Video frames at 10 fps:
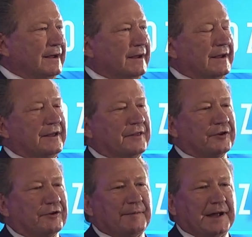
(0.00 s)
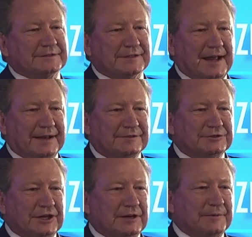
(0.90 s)
3 months, ladies and
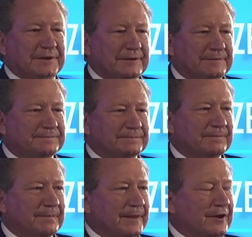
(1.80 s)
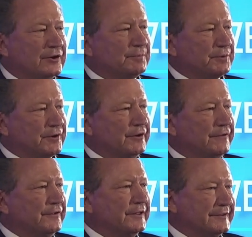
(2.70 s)
gentlemen, to
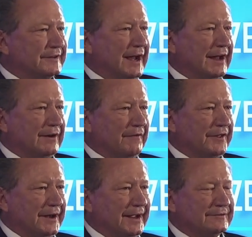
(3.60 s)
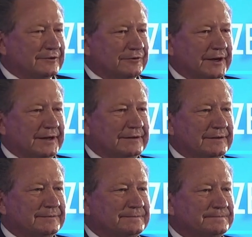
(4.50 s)
prove the start of the next green
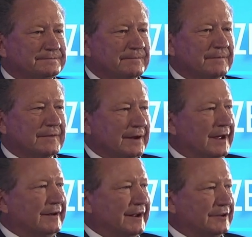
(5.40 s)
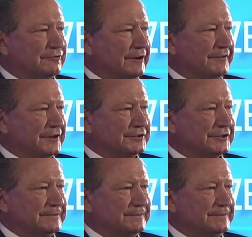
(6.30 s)
industrial revolution.